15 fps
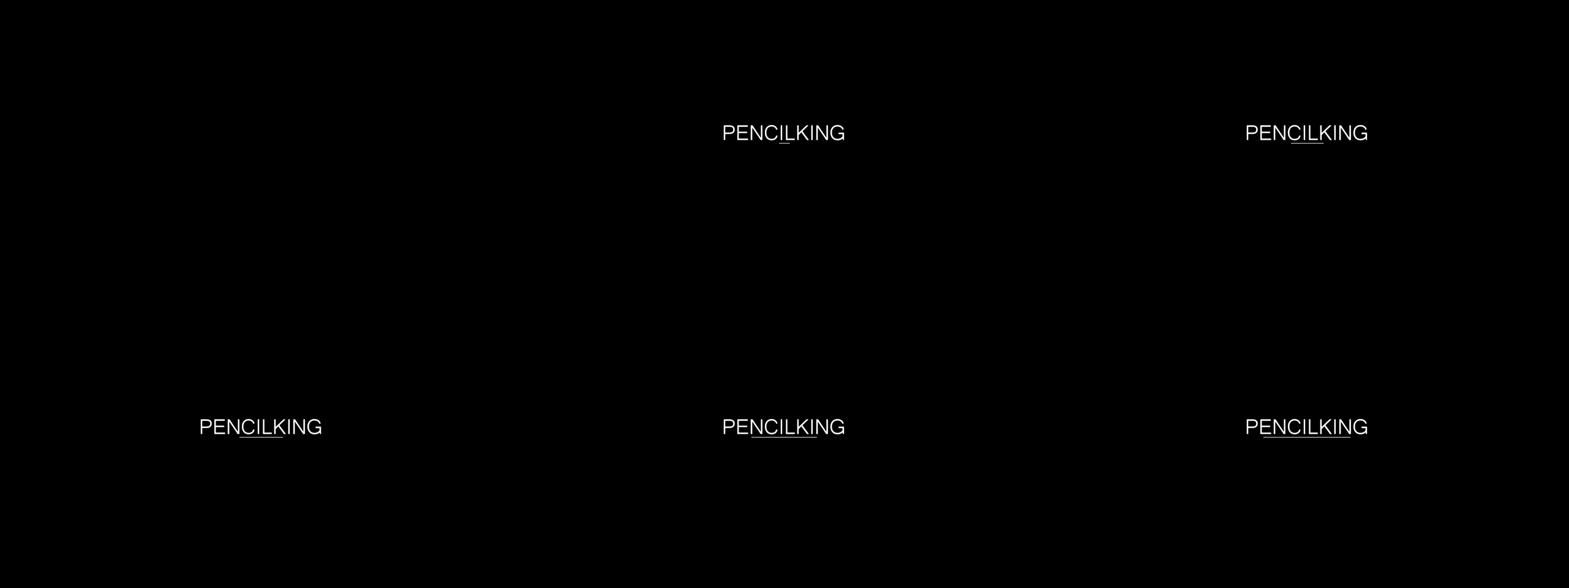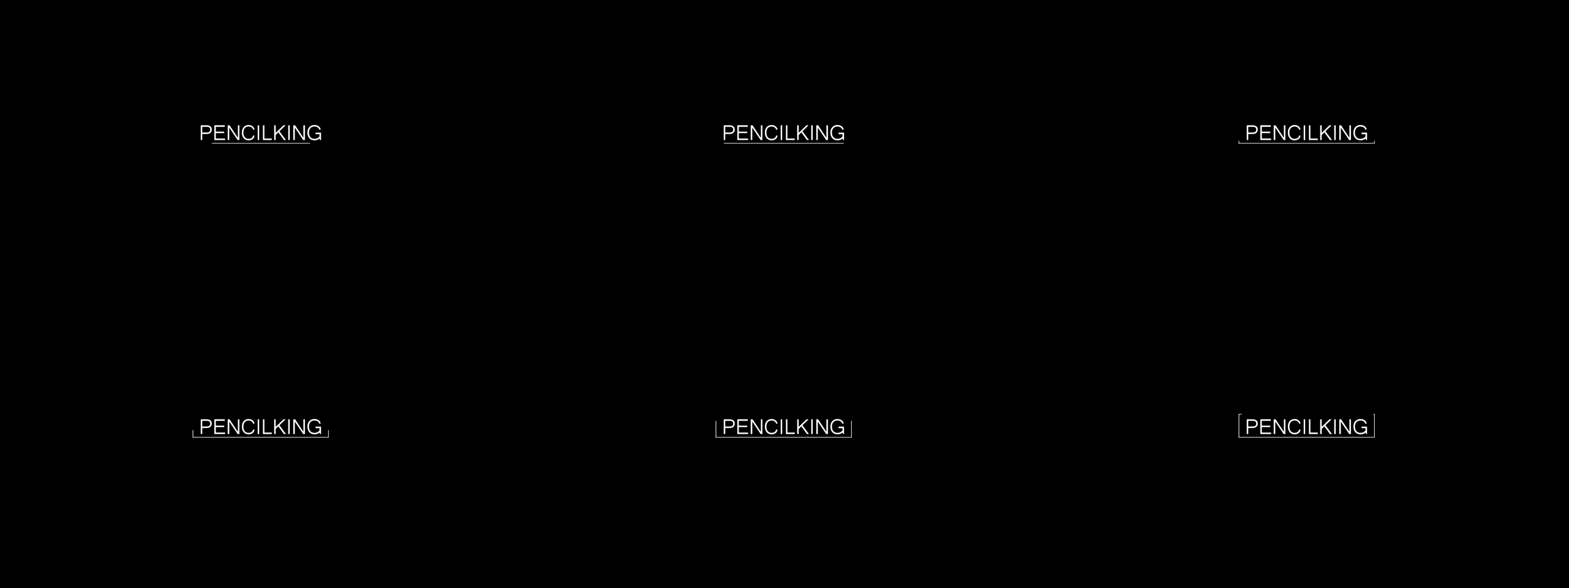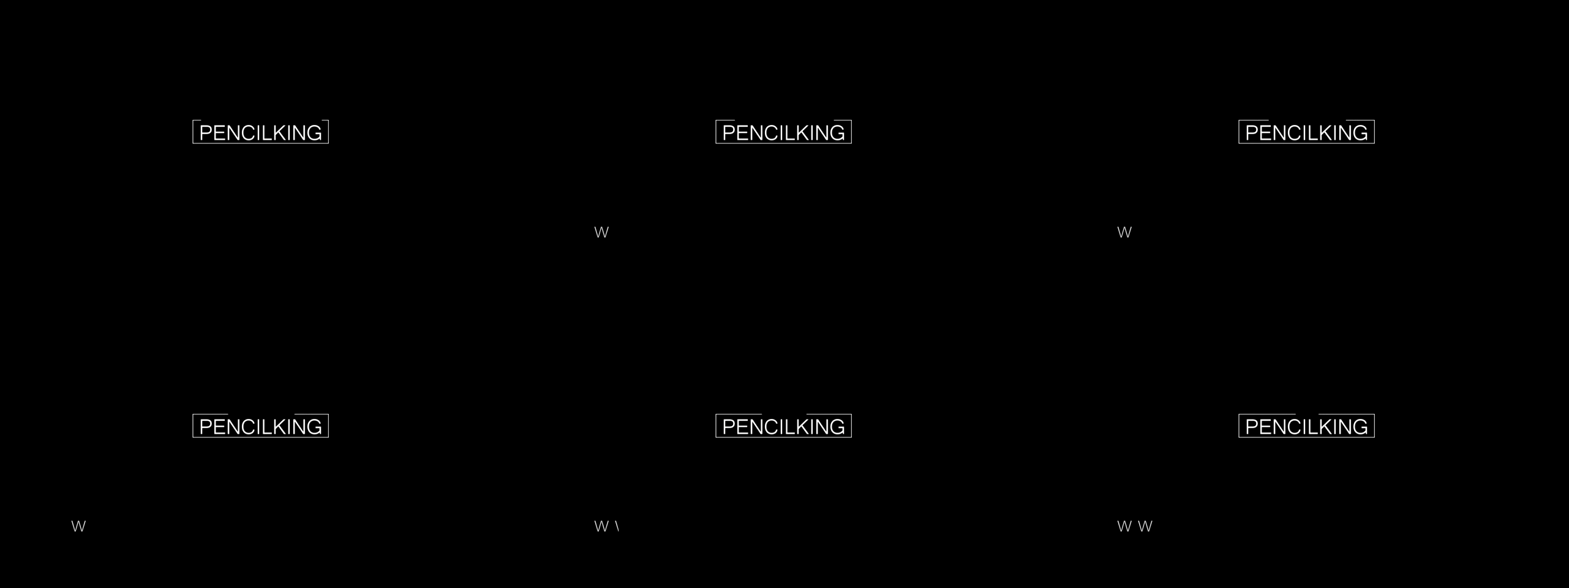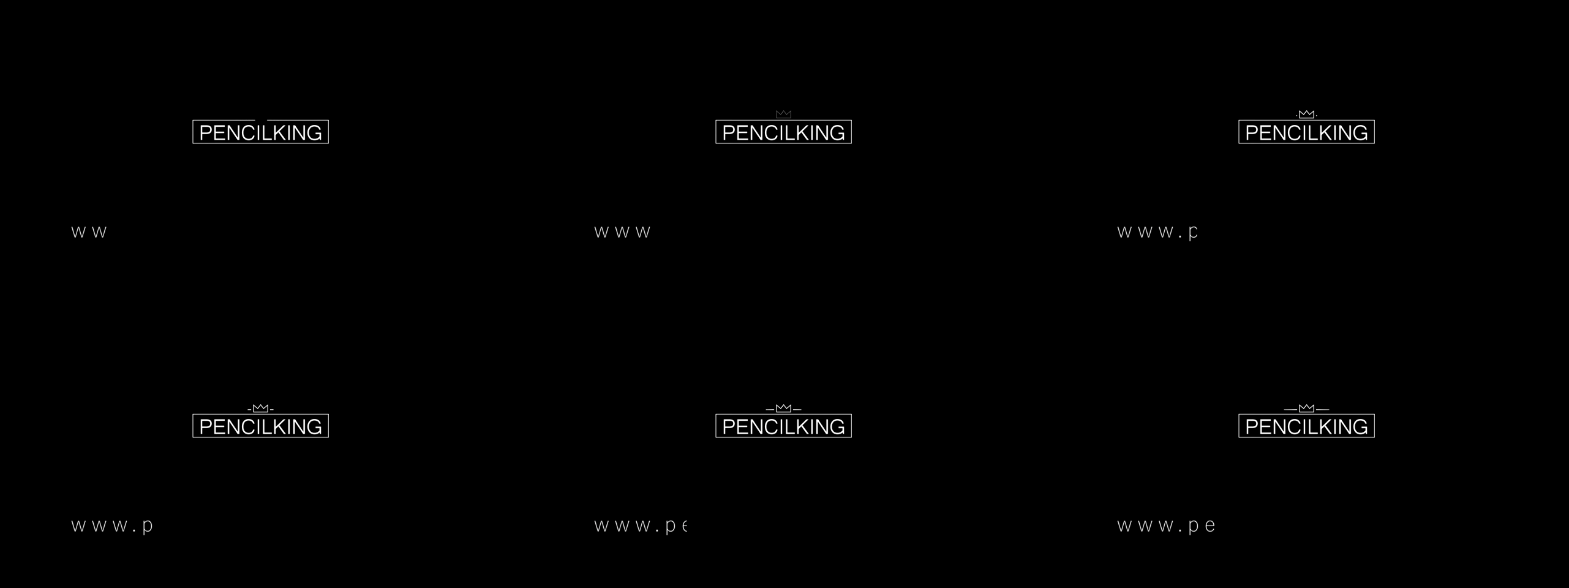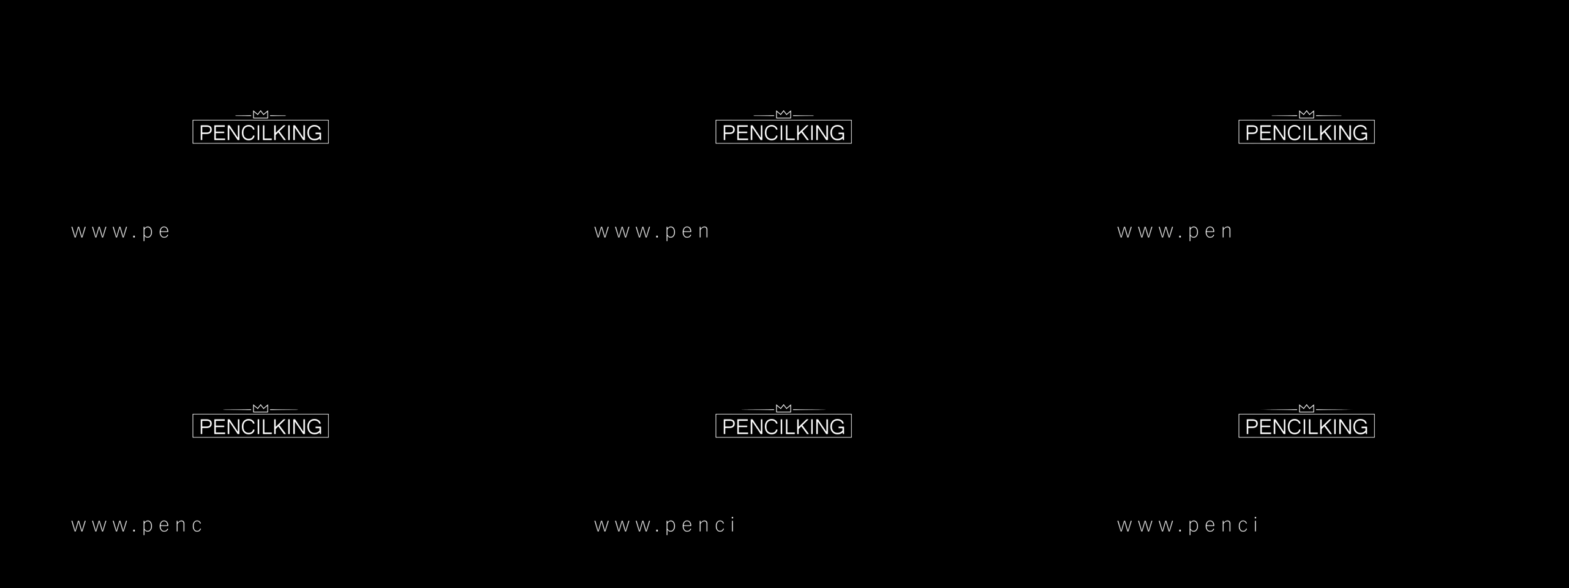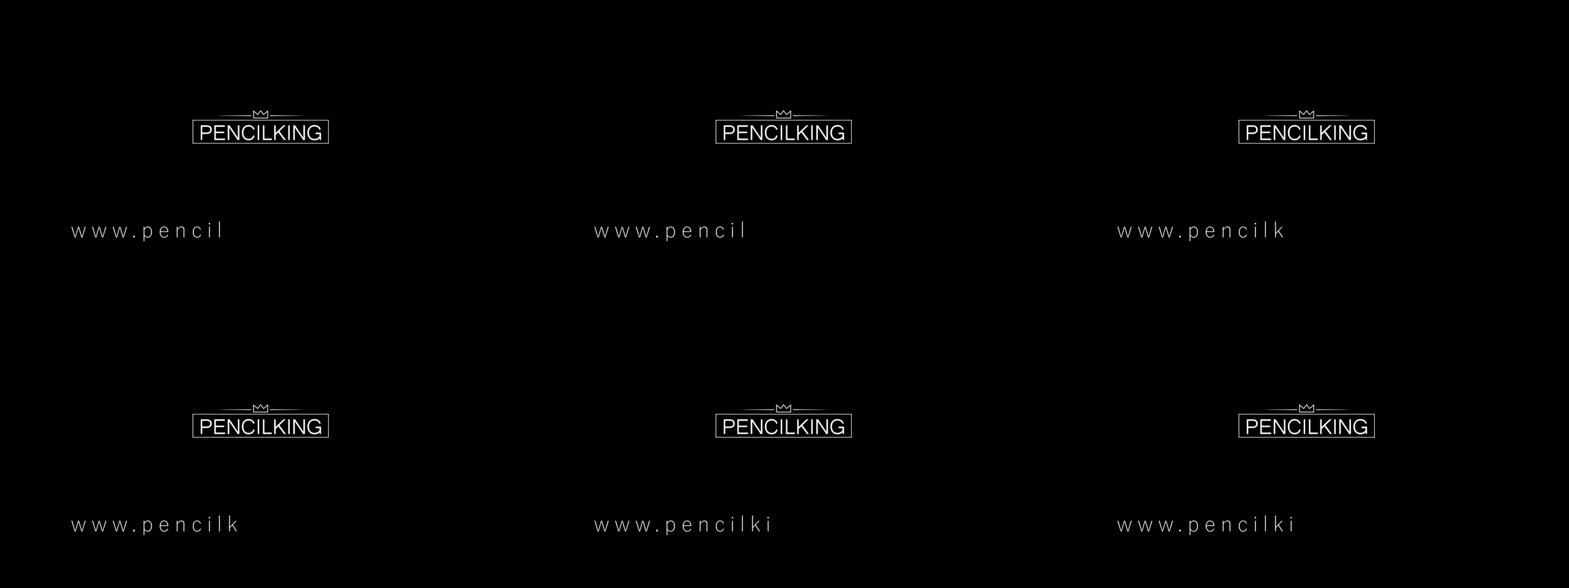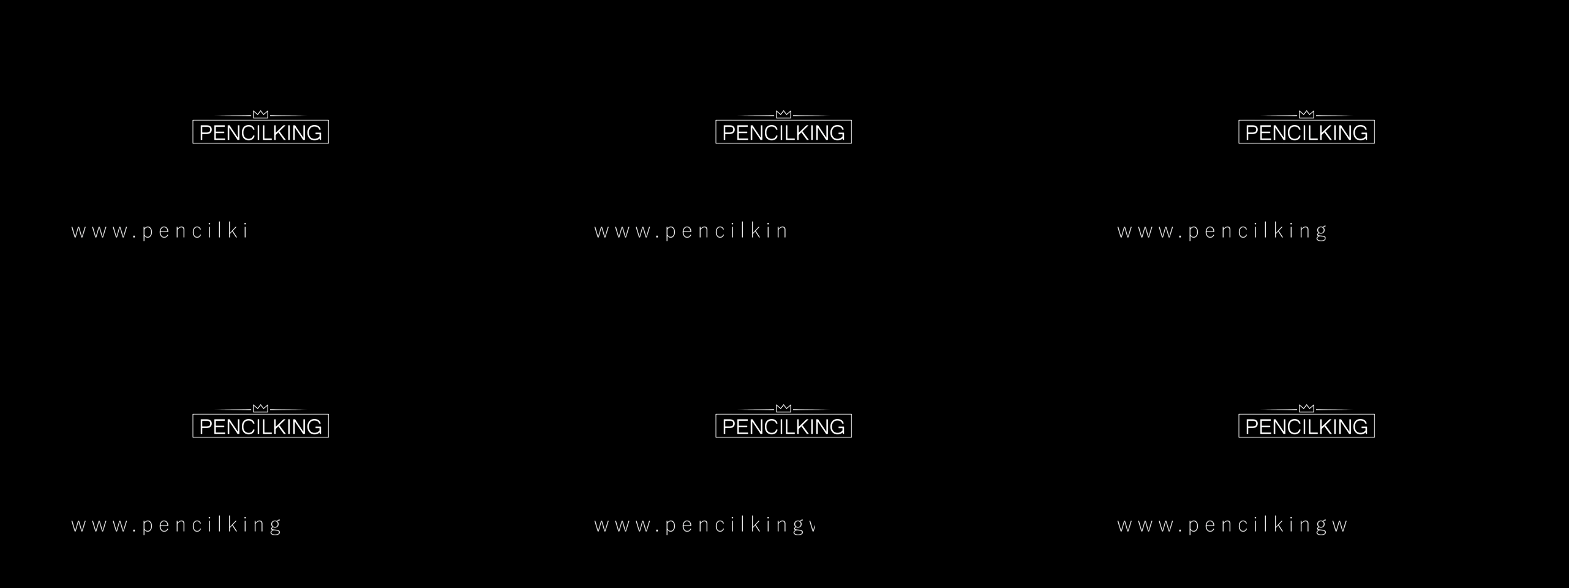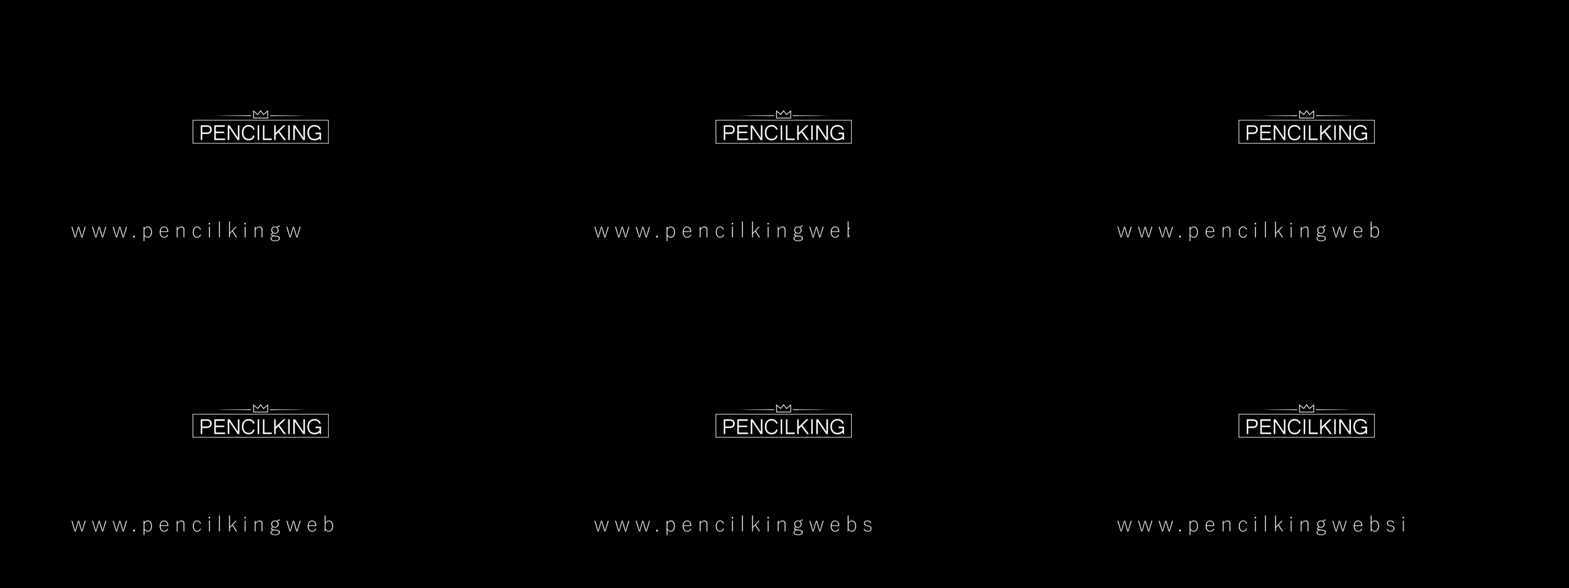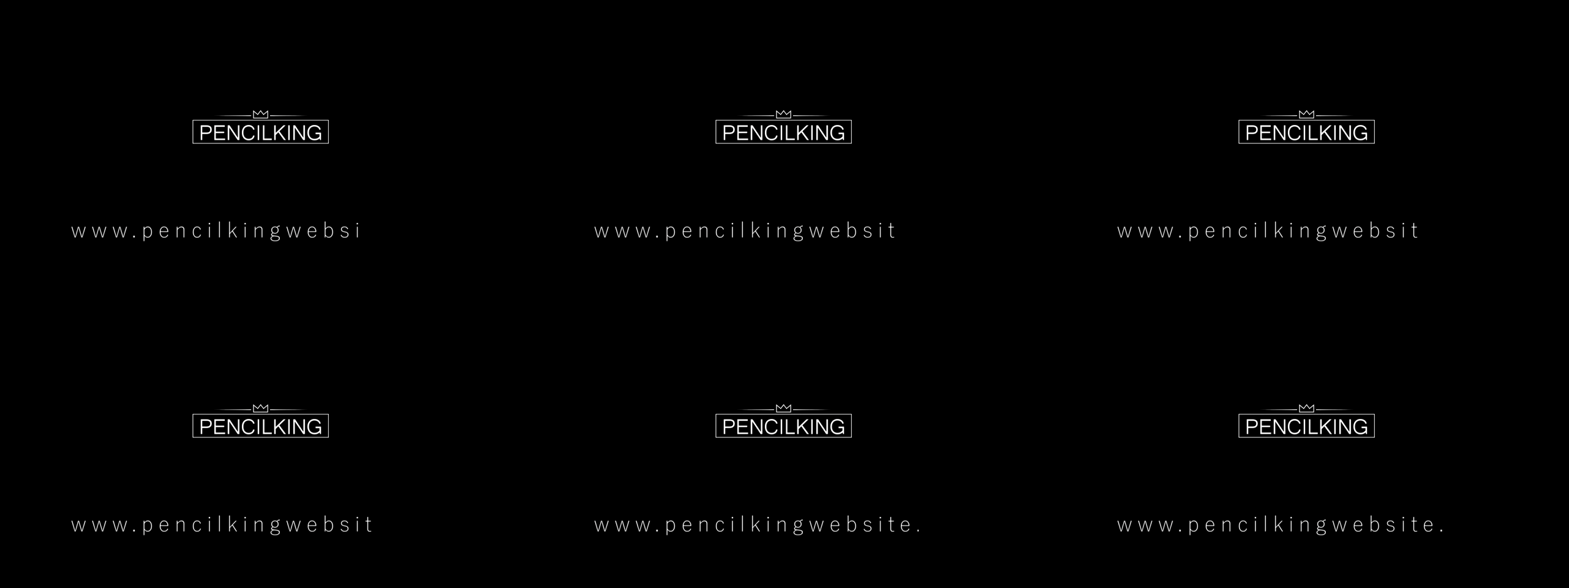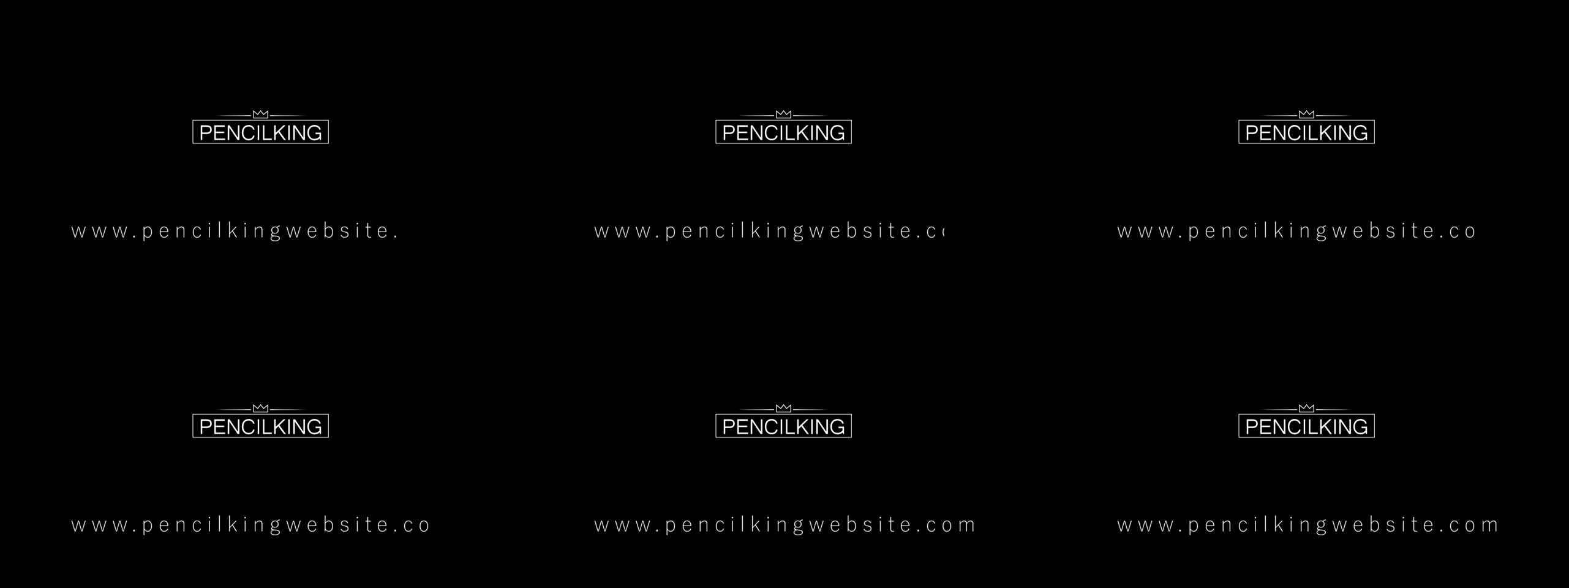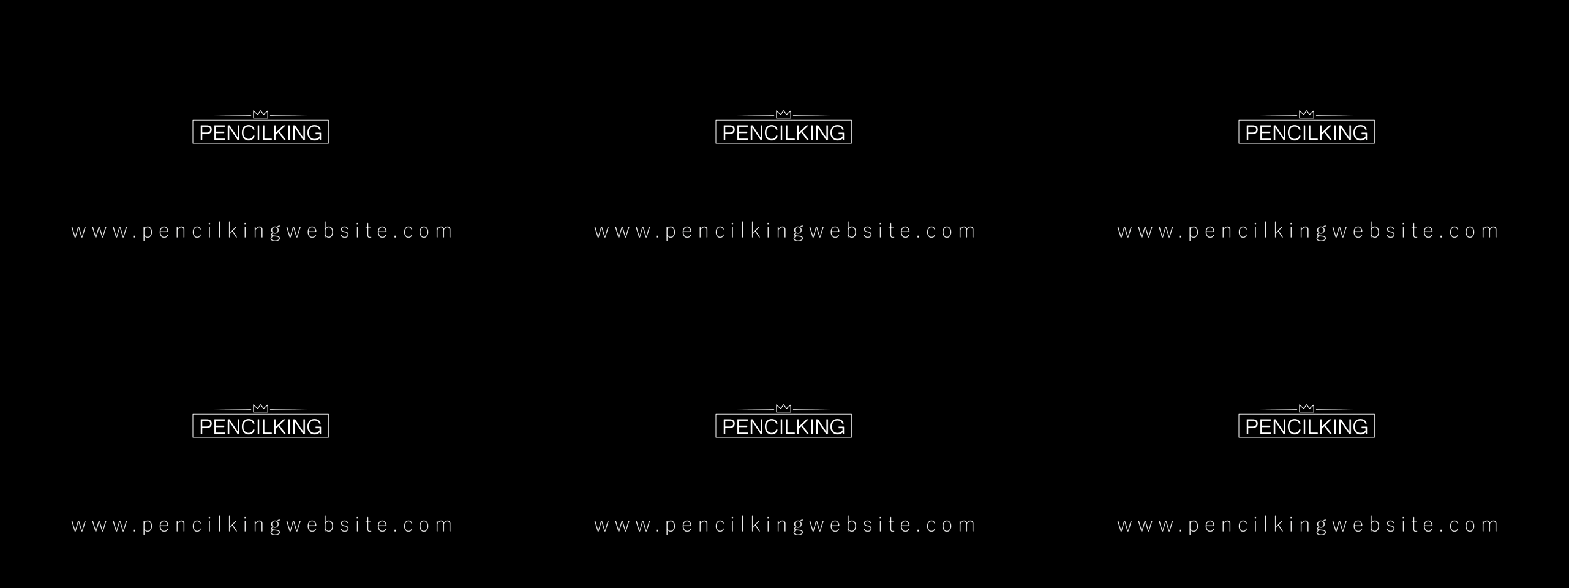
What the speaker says: (no speaker visible)